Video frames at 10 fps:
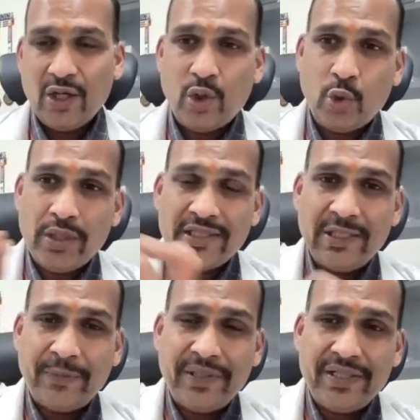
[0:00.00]

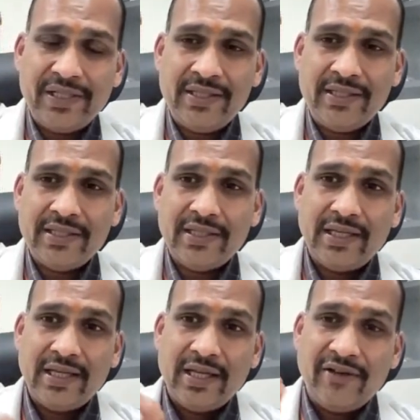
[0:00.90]
OSA patient
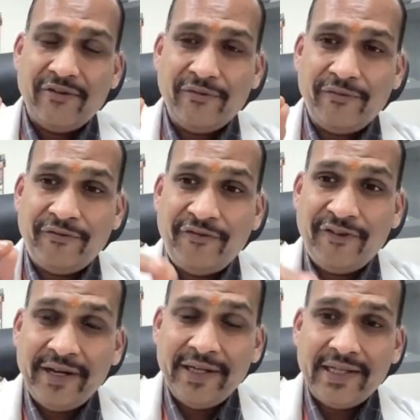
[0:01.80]

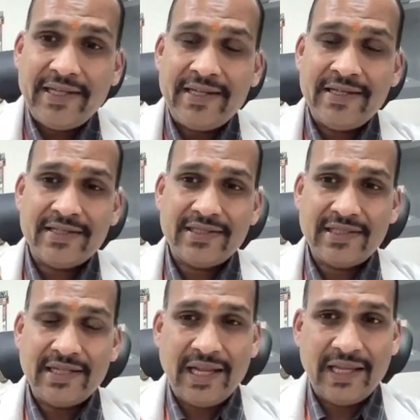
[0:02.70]
weight is
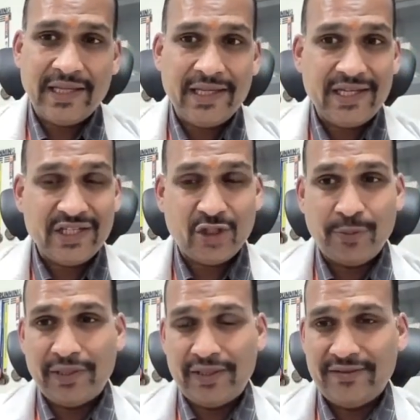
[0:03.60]
like a
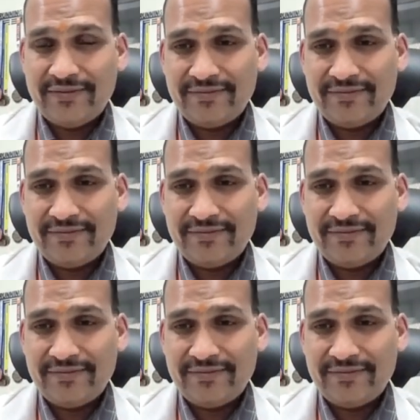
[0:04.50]
stubborn.